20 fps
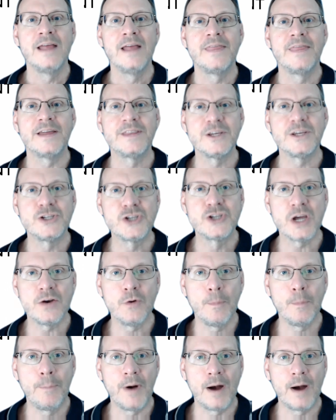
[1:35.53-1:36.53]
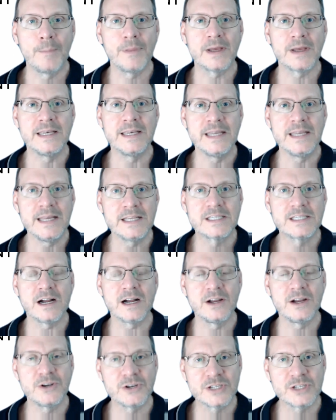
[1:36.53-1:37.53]
that the general public needs to
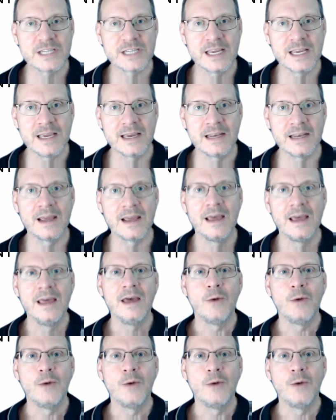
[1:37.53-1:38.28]
understand